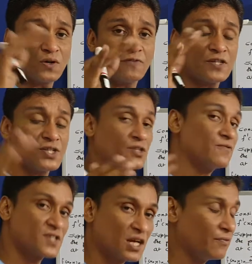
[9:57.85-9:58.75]
differentiation
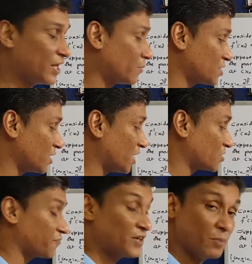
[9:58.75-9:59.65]
of single variables in the case
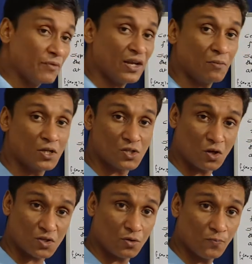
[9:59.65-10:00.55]
of double variables
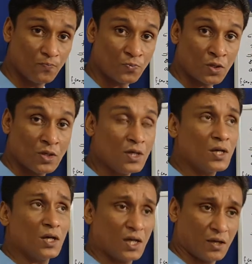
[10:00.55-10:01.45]
also.
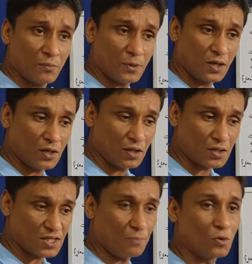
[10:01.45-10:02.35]

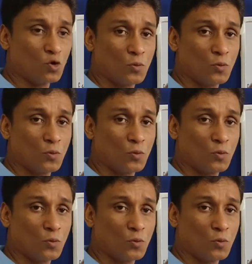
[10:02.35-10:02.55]
Sum rule,